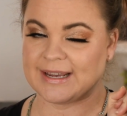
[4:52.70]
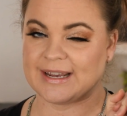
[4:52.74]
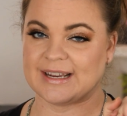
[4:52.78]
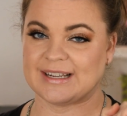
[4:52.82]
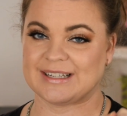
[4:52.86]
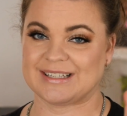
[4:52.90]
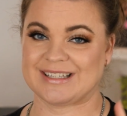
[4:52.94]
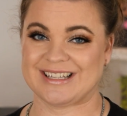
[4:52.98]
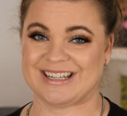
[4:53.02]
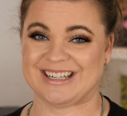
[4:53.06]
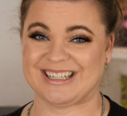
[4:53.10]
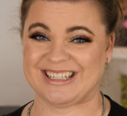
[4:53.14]

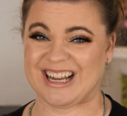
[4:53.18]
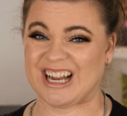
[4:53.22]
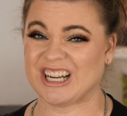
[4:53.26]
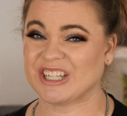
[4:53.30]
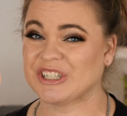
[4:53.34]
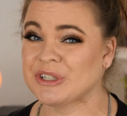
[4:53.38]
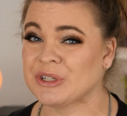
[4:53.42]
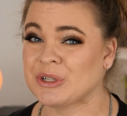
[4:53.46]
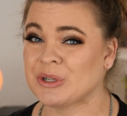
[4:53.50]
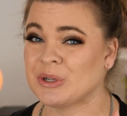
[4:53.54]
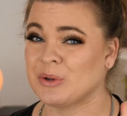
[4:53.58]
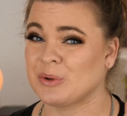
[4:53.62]
is the
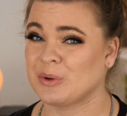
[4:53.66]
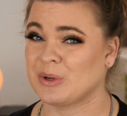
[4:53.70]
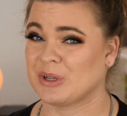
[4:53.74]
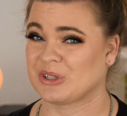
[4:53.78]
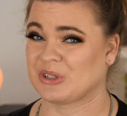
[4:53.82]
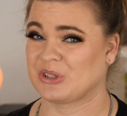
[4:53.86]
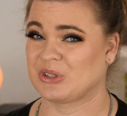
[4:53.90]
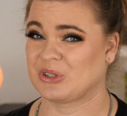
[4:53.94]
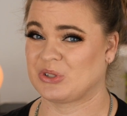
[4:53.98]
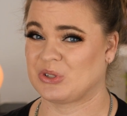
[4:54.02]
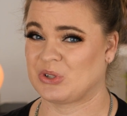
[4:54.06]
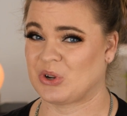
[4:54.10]
Natasha Denona
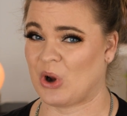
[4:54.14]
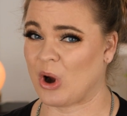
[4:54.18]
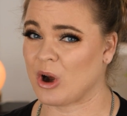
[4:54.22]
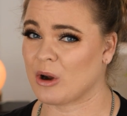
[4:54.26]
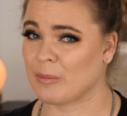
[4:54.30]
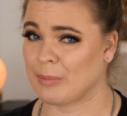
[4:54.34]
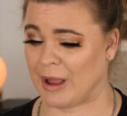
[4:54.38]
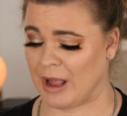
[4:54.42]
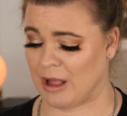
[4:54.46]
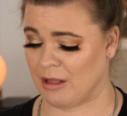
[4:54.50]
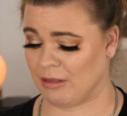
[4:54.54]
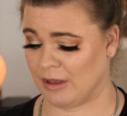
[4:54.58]
Star
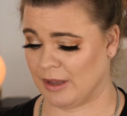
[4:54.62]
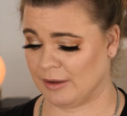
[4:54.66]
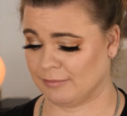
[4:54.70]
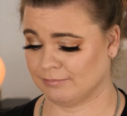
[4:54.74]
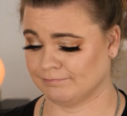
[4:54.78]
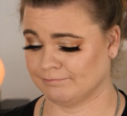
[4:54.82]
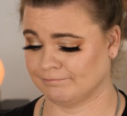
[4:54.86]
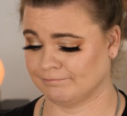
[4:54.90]
palette.